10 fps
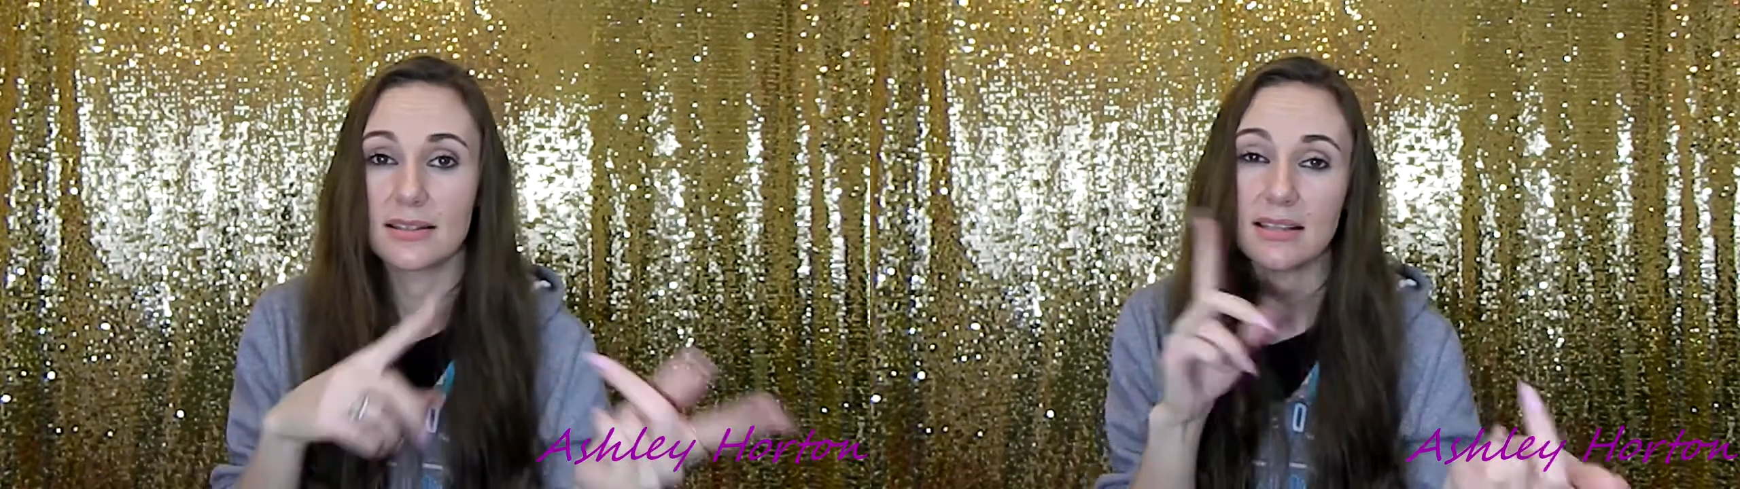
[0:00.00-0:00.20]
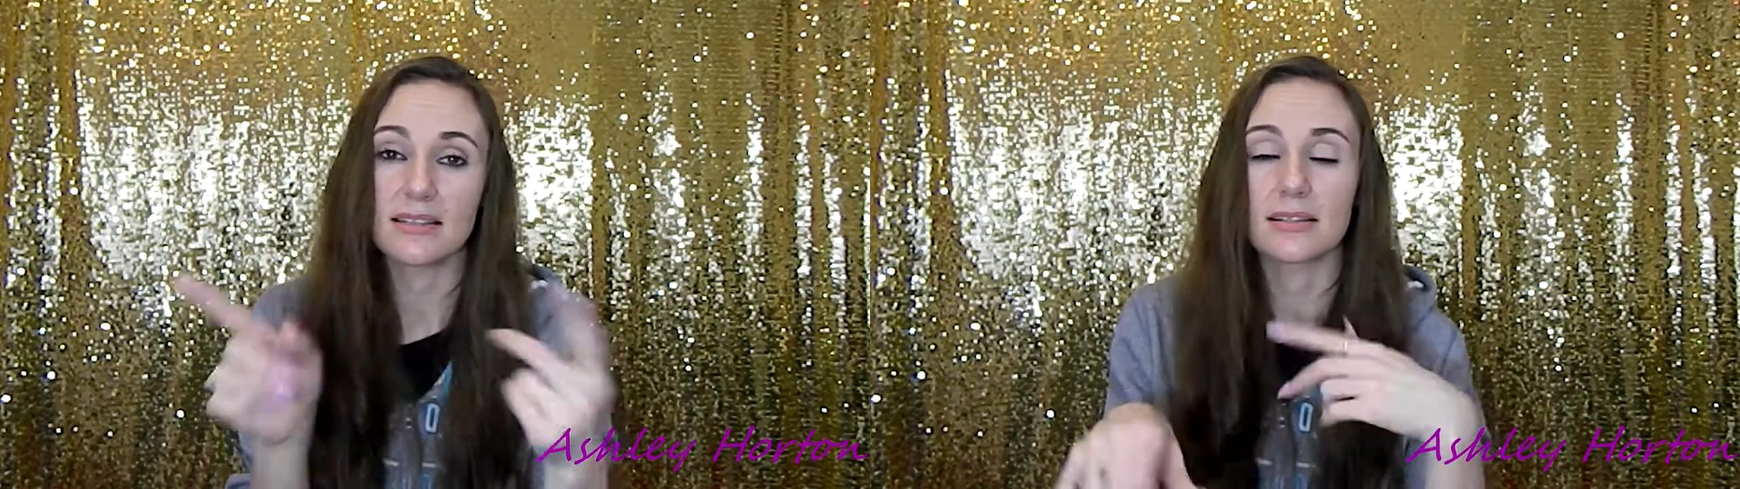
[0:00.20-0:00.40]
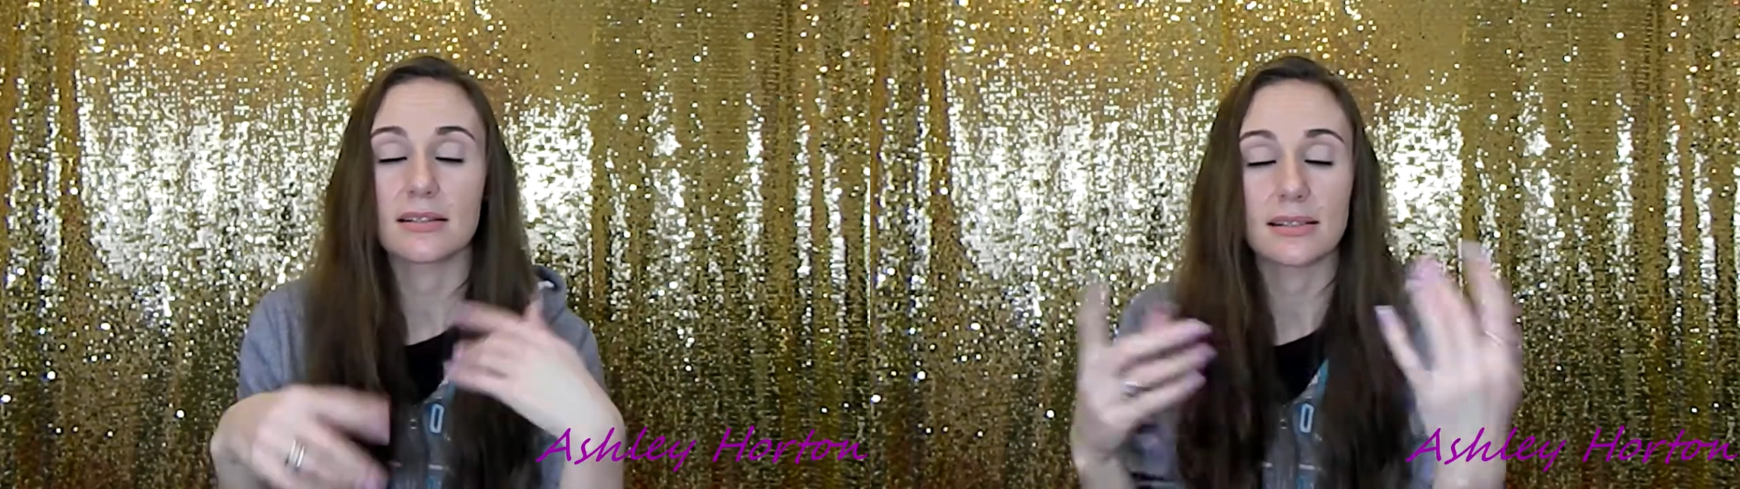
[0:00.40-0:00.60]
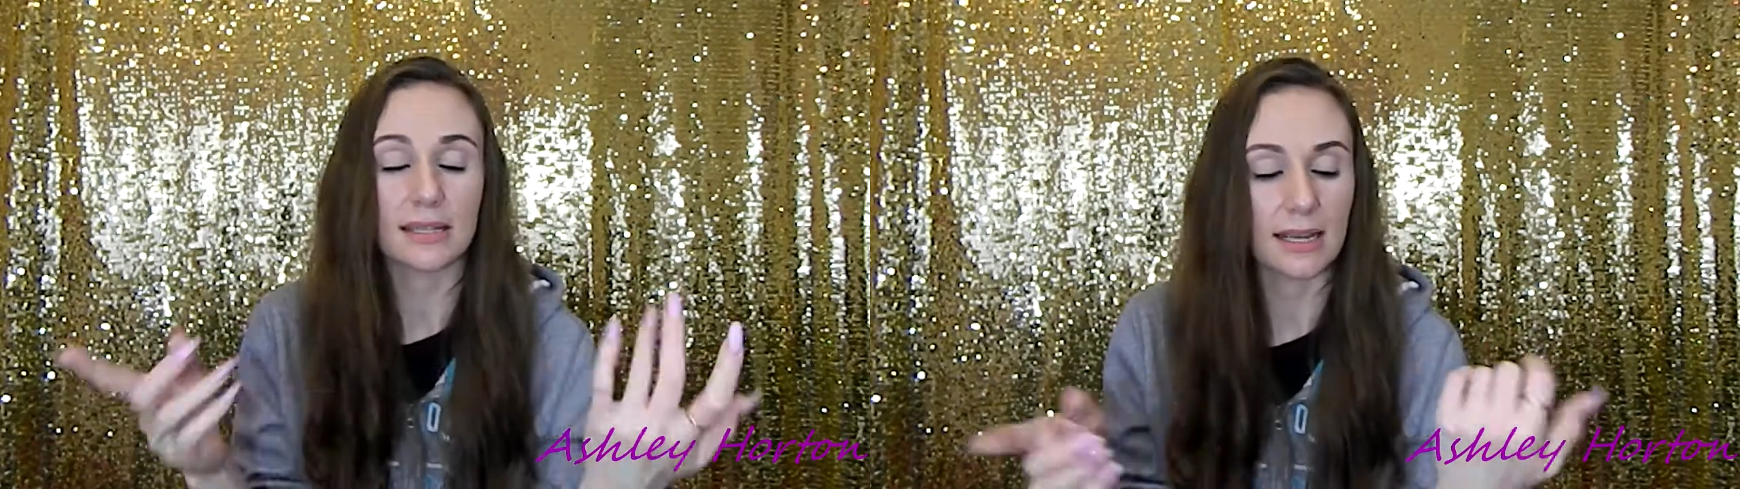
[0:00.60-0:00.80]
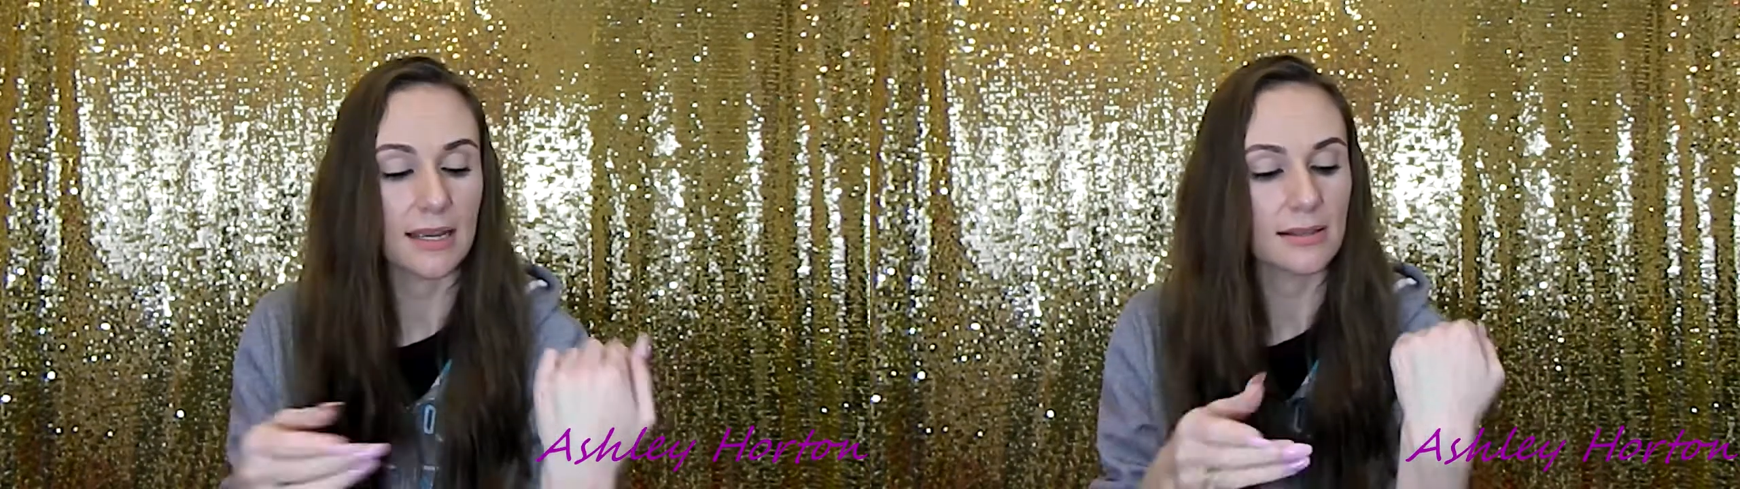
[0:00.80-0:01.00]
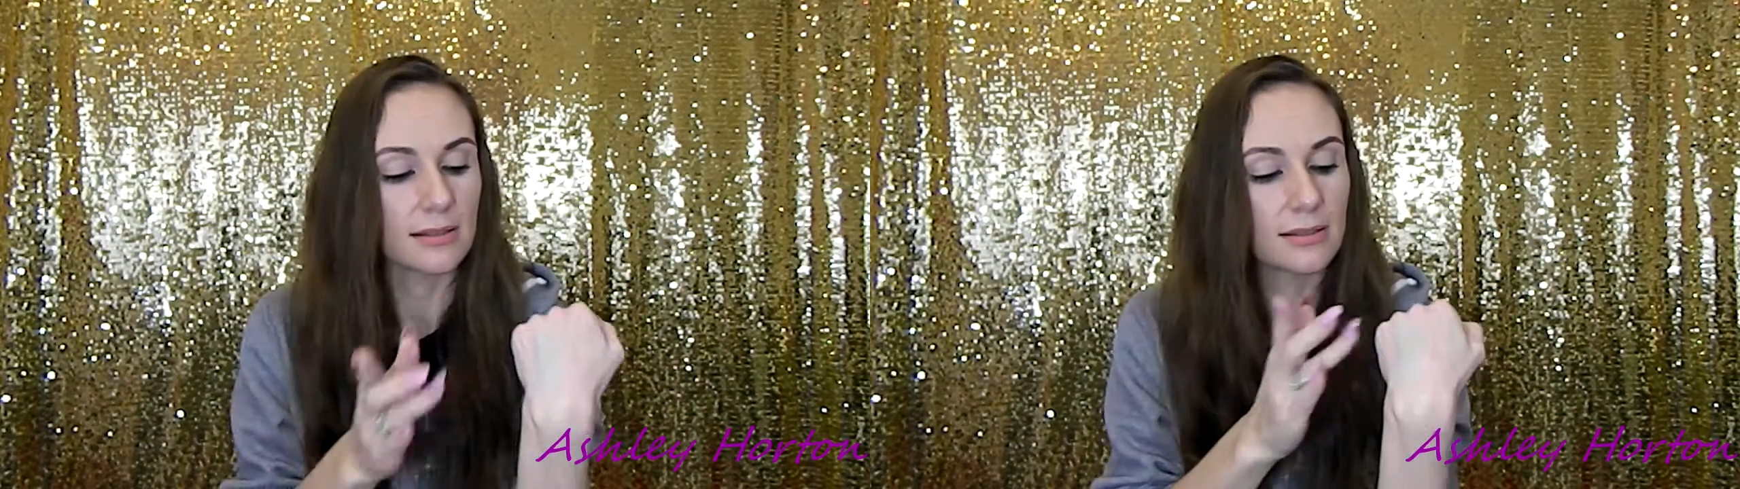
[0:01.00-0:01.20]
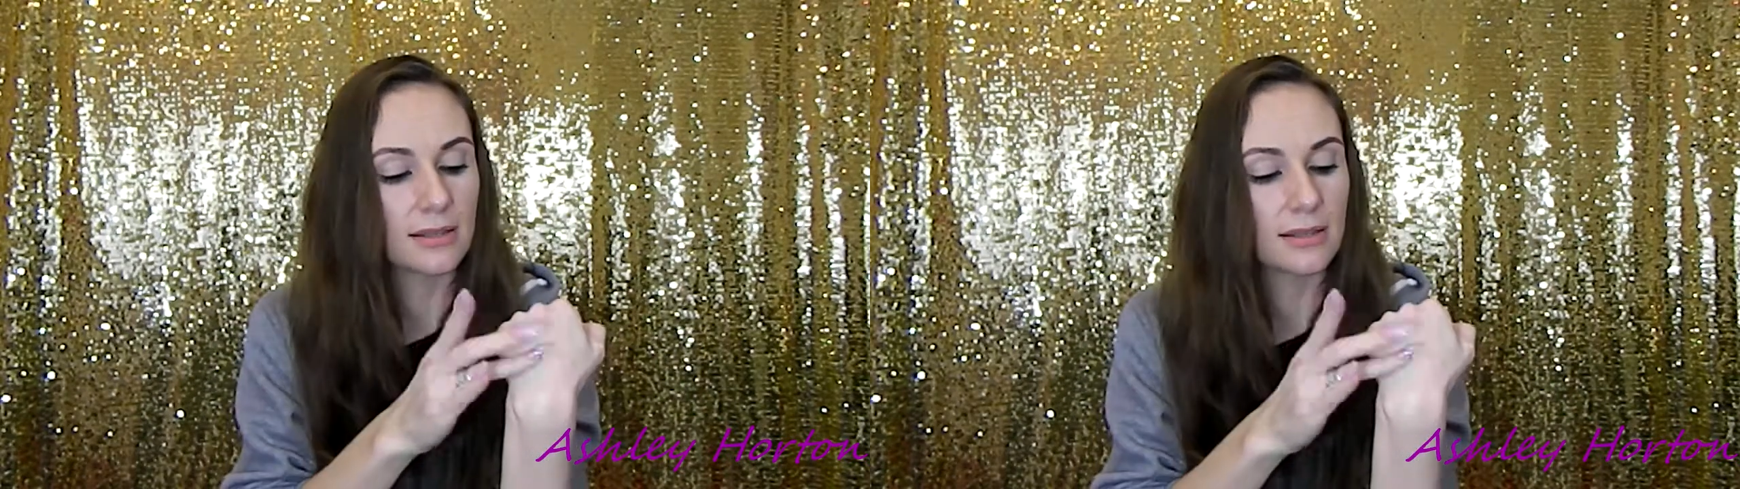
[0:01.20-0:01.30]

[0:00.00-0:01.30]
Season to taste.